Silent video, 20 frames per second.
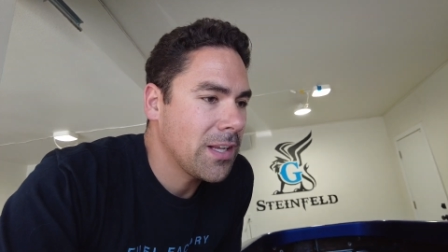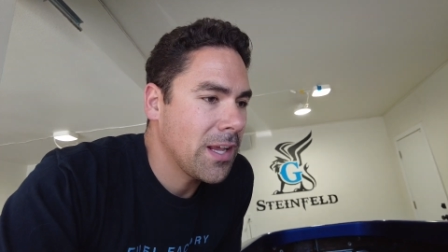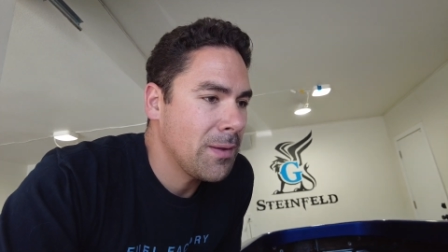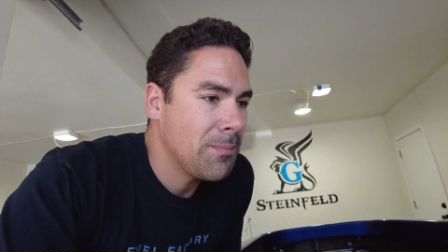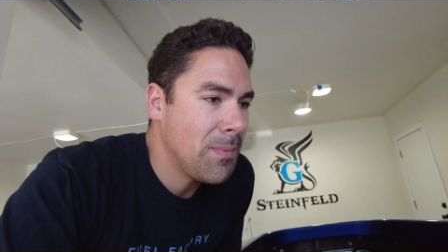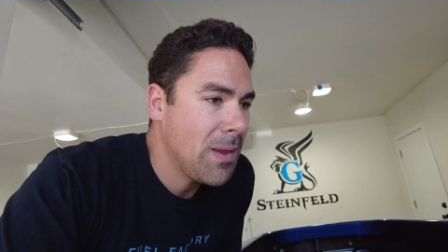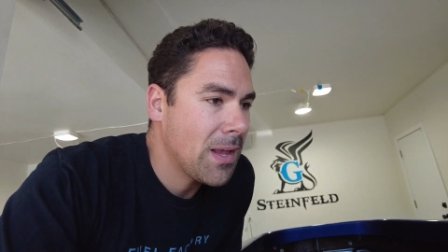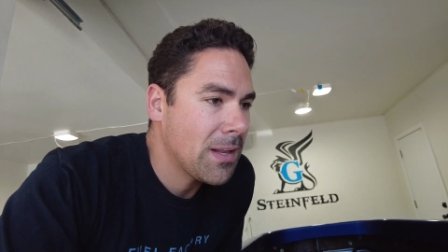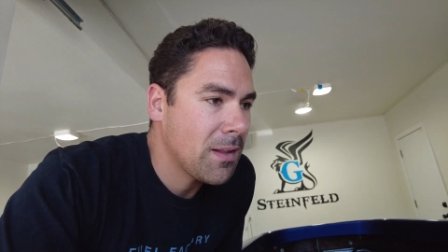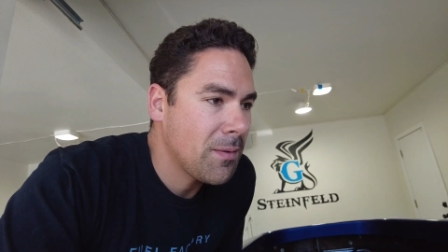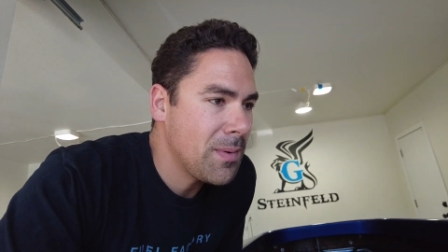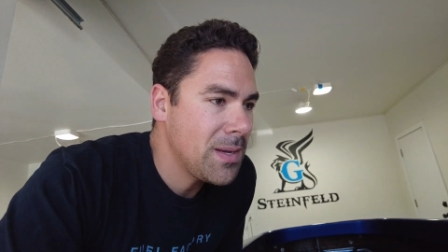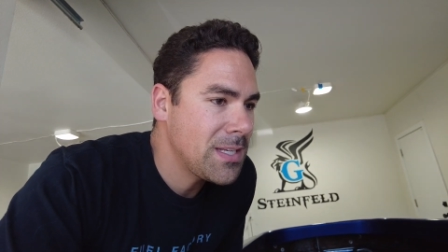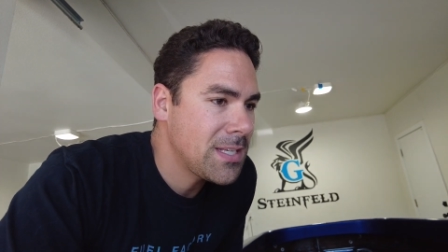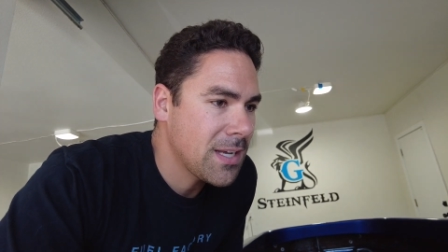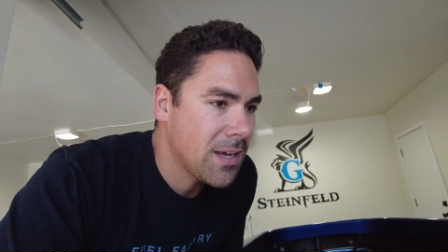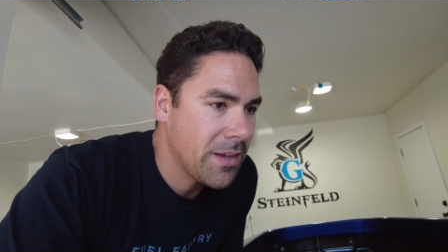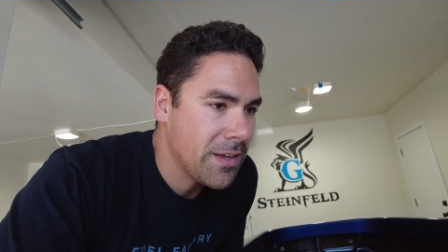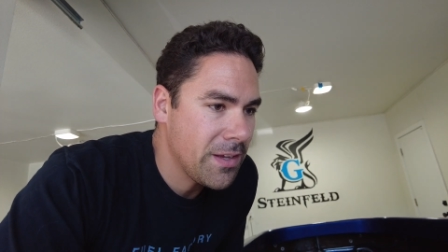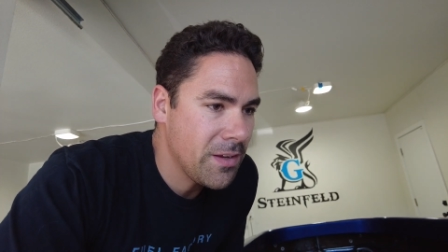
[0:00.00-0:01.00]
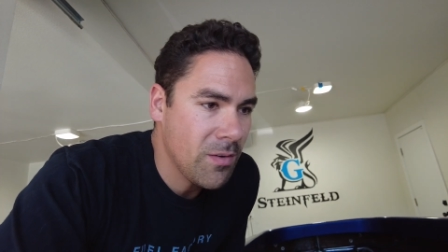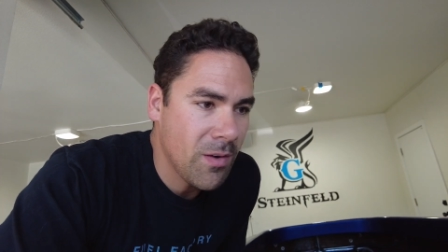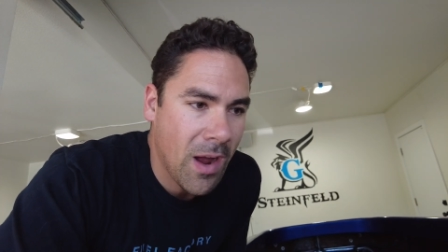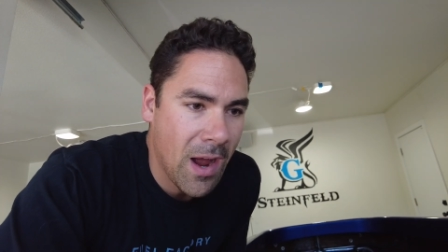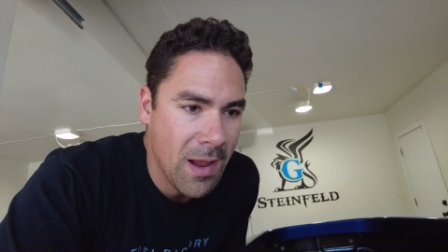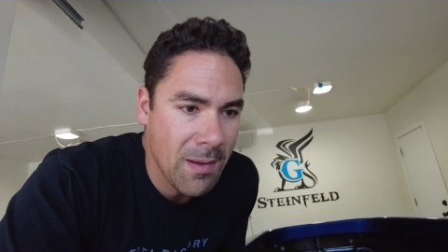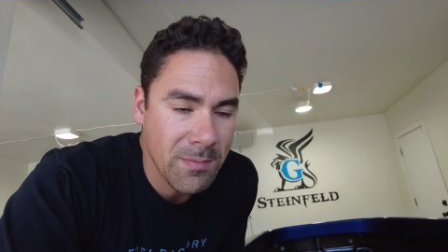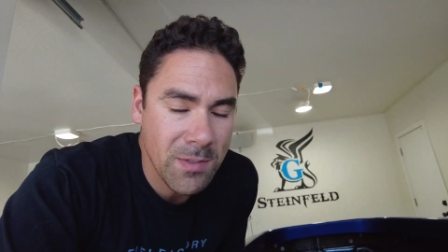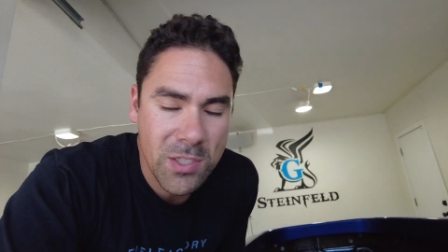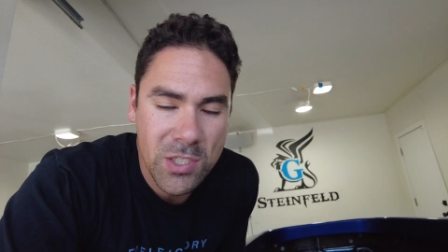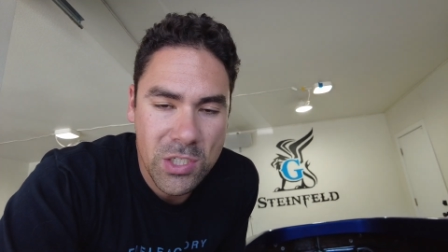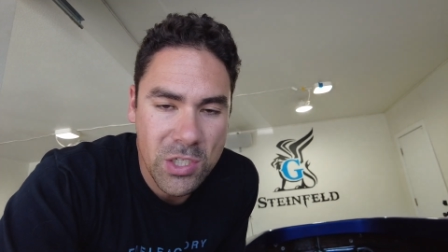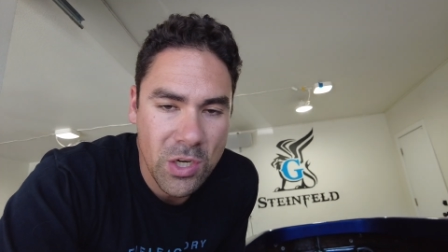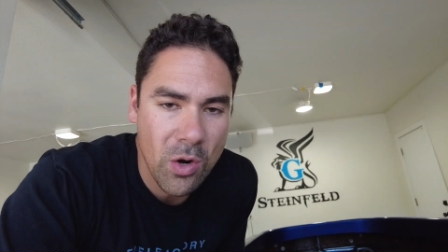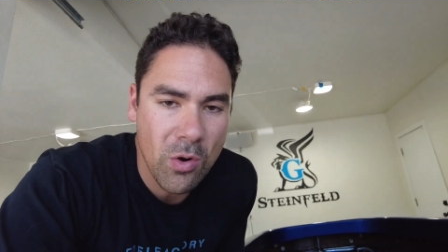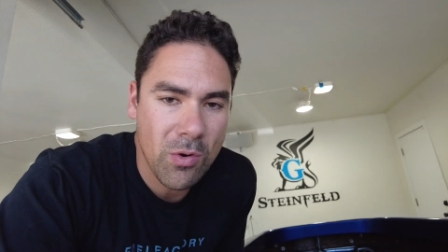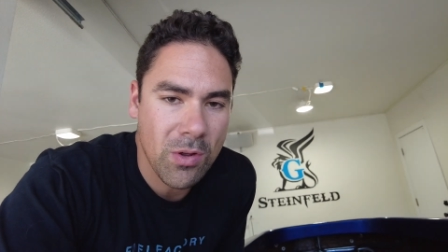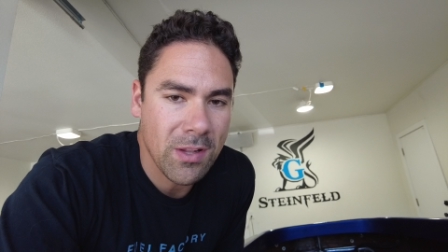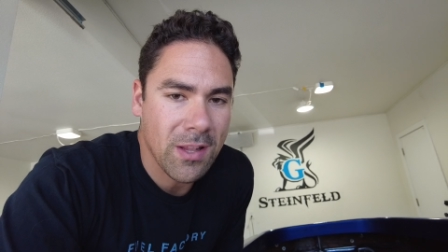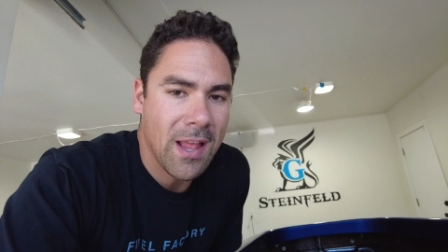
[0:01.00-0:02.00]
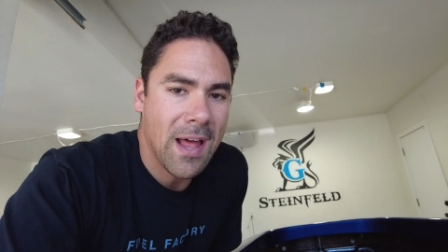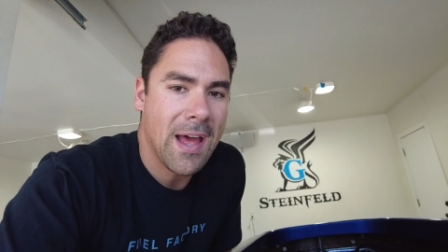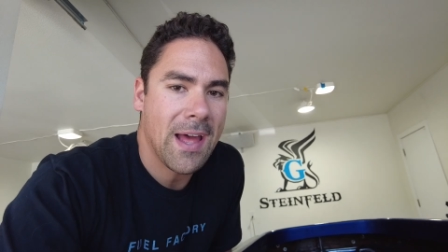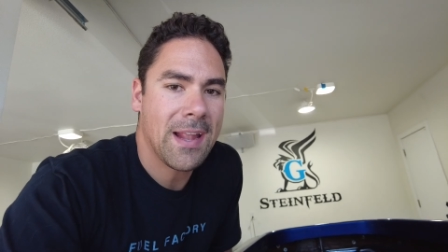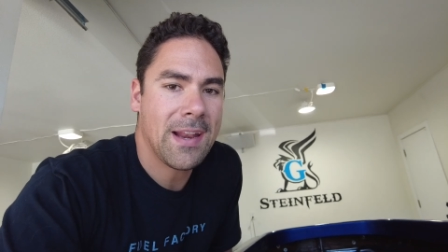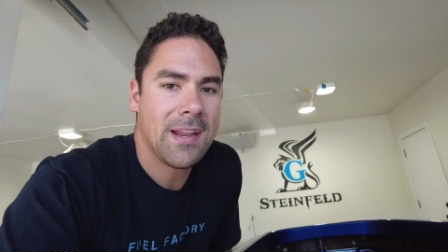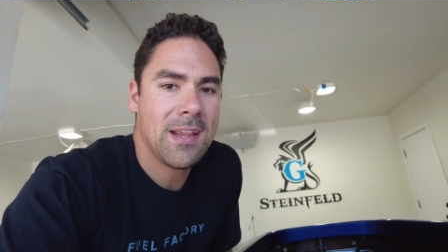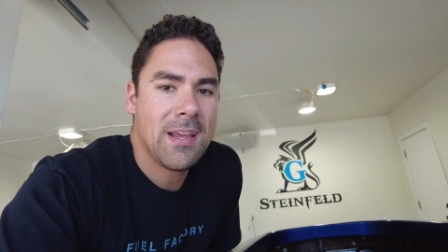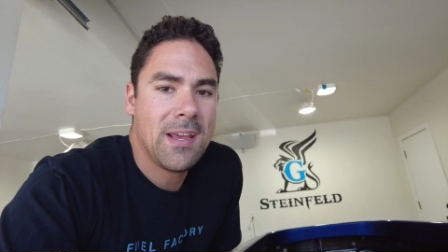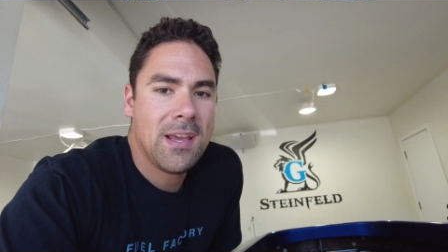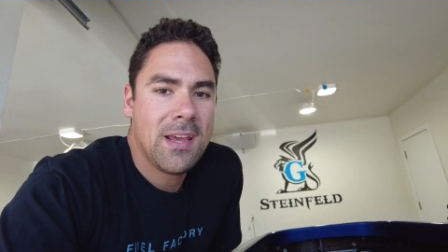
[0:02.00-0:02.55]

And man, let me tell you, I am so glad